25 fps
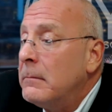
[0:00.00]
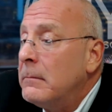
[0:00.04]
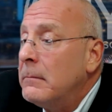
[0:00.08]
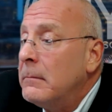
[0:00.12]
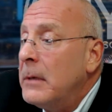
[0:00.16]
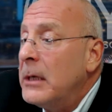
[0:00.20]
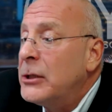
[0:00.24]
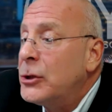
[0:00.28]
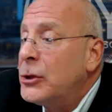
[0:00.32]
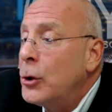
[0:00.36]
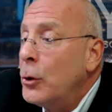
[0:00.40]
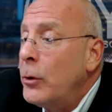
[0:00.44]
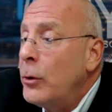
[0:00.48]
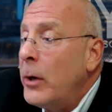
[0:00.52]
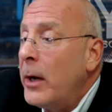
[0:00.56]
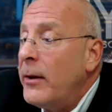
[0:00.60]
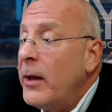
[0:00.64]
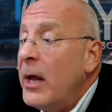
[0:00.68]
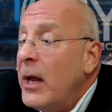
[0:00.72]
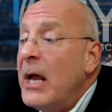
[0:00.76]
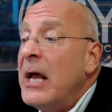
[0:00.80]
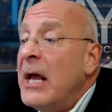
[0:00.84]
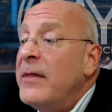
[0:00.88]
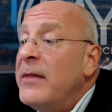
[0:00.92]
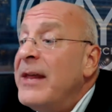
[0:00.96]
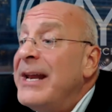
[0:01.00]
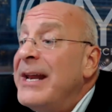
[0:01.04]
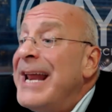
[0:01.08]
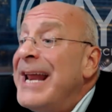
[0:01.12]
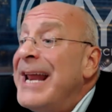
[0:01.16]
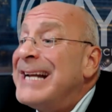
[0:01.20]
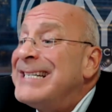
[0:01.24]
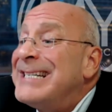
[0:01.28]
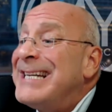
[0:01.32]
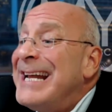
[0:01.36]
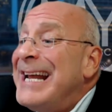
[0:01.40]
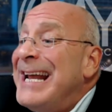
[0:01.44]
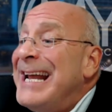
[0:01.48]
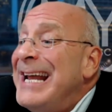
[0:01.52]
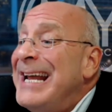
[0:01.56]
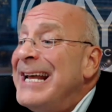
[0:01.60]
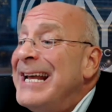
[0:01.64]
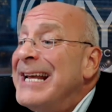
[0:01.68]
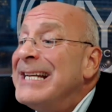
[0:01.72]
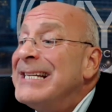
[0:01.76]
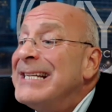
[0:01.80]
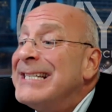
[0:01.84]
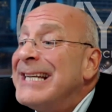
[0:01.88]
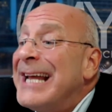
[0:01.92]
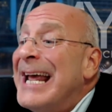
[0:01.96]
Exclude others. The next E
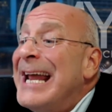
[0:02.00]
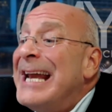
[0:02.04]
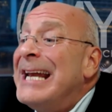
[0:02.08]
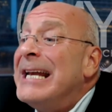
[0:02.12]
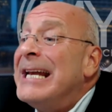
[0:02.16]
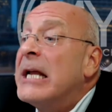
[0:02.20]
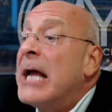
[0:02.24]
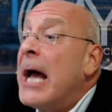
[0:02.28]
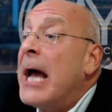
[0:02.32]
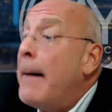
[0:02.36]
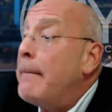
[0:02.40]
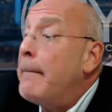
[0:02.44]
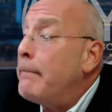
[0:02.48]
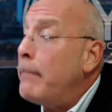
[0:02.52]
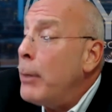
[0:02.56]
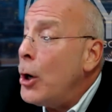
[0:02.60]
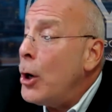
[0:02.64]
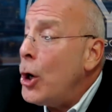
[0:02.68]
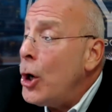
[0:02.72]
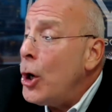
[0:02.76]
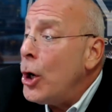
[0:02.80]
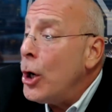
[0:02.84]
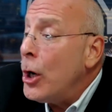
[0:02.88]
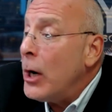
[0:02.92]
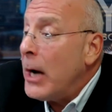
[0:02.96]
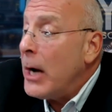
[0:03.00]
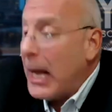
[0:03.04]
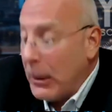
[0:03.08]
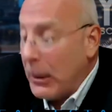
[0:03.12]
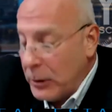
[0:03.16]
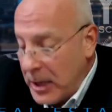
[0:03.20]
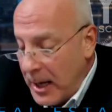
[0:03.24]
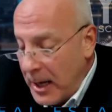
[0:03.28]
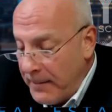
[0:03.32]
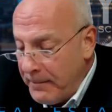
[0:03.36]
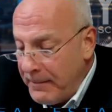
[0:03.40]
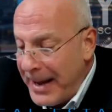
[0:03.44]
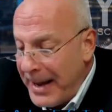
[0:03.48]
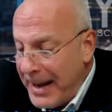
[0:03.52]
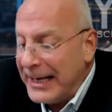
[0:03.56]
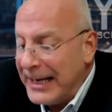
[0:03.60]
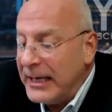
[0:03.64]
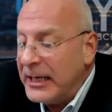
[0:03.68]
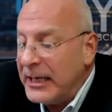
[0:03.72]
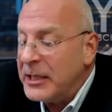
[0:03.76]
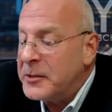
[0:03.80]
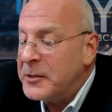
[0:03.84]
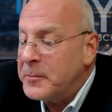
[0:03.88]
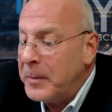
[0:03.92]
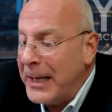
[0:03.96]
is encumber. I'll come back and
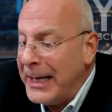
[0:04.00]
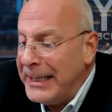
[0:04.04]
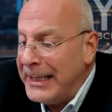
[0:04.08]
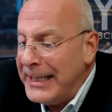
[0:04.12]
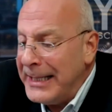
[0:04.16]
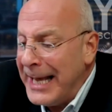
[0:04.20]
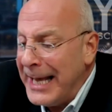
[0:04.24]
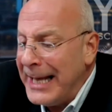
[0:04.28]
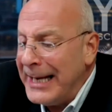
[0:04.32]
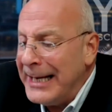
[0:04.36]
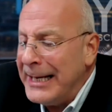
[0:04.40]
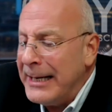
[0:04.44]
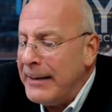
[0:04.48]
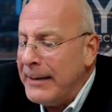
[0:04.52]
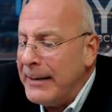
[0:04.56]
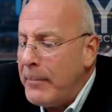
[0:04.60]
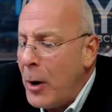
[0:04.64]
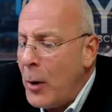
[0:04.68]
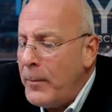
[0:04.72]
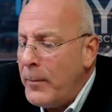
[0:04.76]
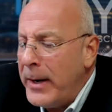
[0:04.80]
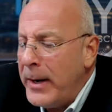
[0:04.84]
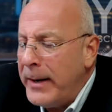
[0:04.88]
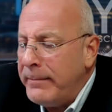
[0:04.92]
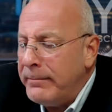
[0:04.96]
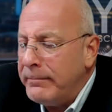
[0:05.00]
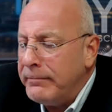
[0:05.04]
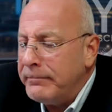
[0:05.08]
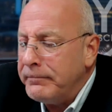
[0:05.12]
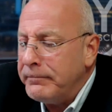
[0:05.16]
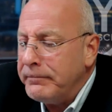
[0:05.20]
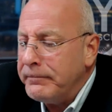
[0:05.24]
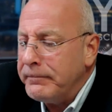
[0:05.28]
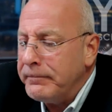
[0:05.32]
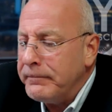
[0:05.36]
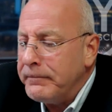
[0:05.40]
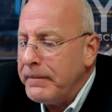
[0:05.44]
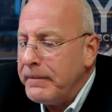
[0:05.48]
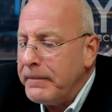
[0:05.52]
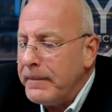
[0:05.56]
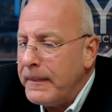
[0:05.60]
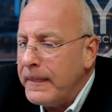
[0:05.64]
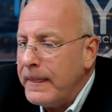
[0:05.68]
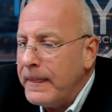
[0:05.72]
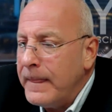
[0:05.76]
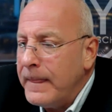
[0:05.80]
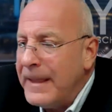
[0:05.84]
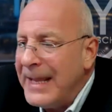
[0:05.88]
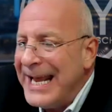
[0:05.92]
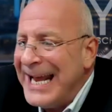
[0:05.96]
explain that in a moment.
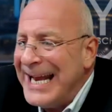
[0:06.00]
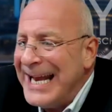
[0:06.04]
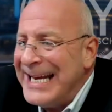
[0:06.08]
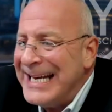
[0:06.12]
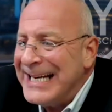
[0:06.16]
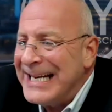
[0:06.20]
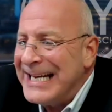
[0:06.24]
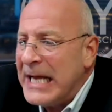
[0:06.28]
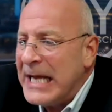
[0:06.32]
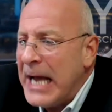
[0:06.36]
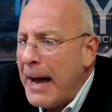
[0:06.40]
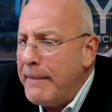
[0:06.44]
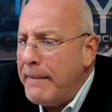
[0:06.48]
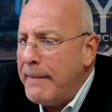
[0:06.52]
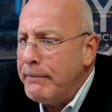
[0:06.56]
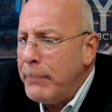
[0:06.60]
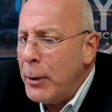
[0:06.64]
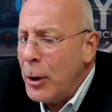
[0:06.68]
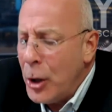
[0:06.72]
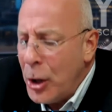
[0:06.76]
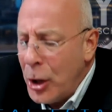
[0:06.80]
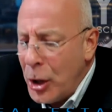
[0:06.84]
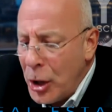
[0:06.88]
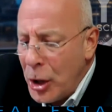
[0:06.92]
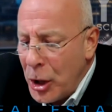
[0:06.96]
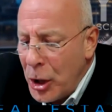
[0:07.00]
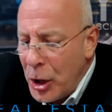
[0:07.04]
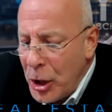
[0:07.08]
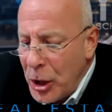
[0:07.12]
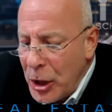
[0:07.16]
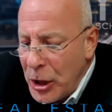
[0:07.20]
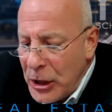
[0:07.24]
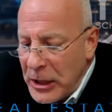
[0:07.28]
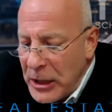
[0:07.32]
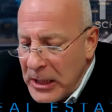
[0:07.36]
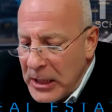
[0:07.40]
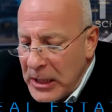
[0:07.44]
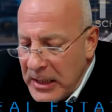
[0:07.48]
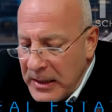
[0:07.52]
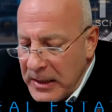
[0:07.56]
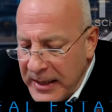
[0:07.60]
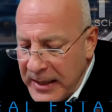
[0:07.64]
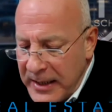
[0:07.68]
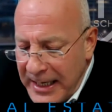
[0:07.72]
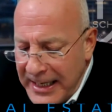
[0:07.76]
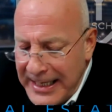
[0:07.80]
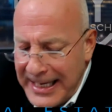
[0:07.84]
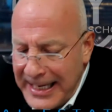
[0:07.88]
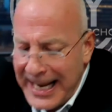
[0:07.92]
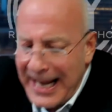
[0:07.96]
Encumber.
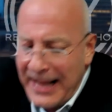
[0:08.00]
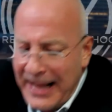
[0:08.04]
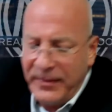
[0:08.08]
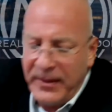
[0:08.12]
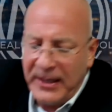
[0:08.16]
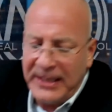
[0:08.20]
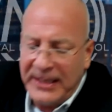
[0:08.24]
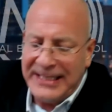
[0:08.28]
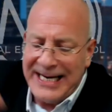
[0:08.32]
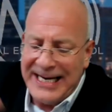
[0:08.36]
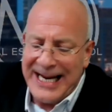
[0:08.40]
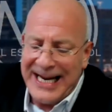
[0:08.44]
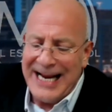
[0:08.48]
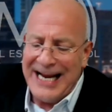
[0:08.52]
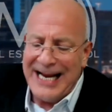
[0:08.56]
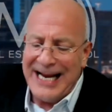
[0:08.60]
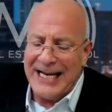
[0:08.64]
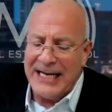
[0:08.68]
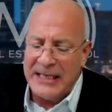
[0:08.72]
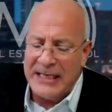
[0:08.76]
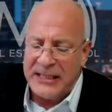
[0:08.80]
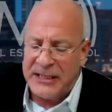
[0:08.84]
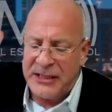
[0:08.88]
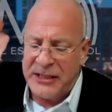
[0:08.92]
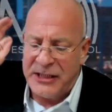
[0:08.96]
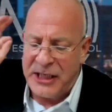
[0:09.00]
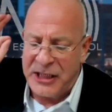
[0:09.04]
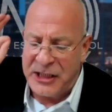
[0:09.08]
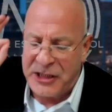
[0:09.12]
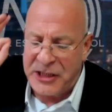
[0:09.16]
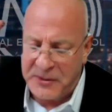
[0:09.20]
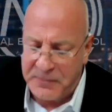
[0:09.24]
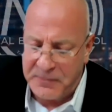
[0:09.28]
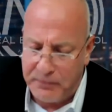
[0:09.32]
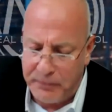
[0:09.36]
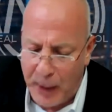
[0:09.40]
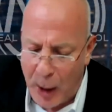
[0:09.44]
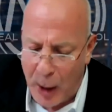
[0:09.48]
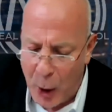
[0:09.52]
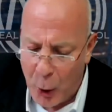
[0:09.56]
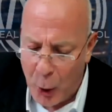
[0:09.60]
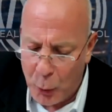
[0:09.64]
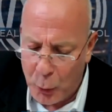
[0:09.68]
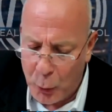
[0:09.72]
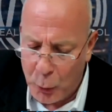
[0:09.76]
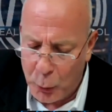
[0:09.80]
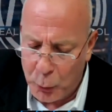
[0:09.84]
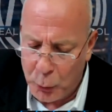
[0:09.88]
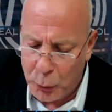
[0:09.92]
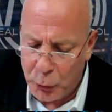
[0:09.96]
The D is
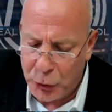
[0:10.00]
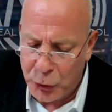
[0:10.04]
dispose.